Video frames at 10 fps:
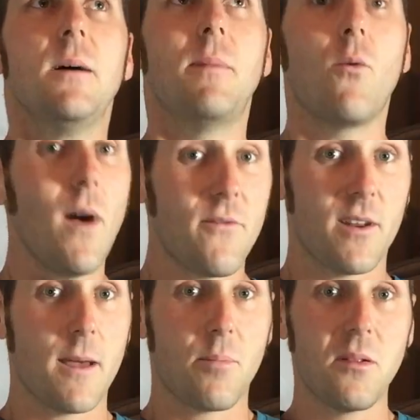My wife
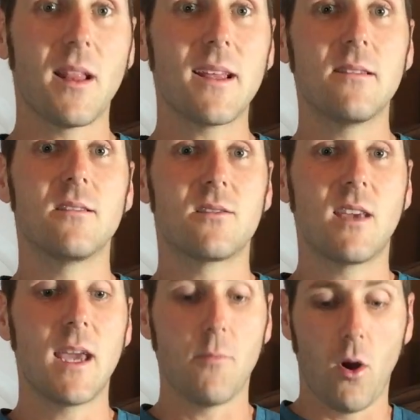and I played this
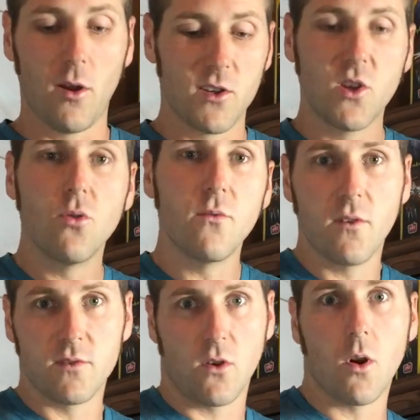game on two of
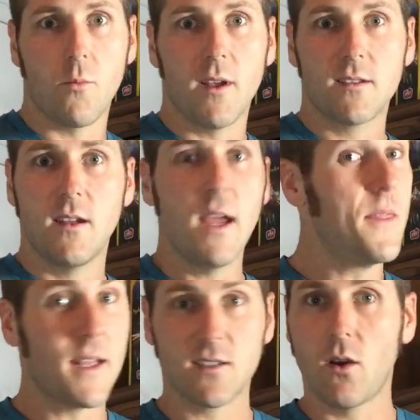those armrests,
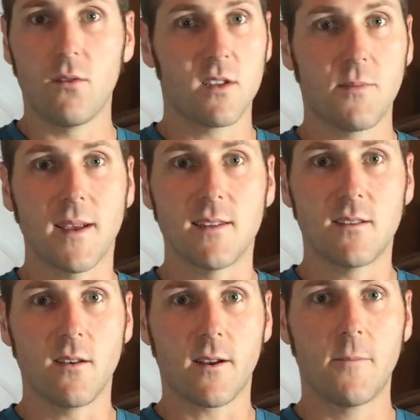and that's all the space it
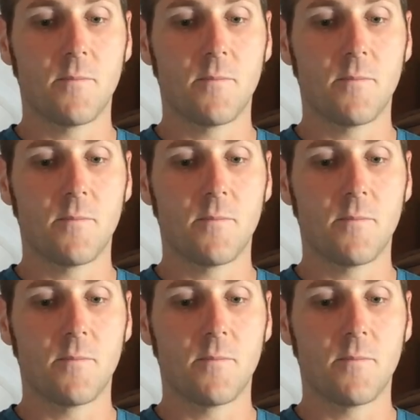took.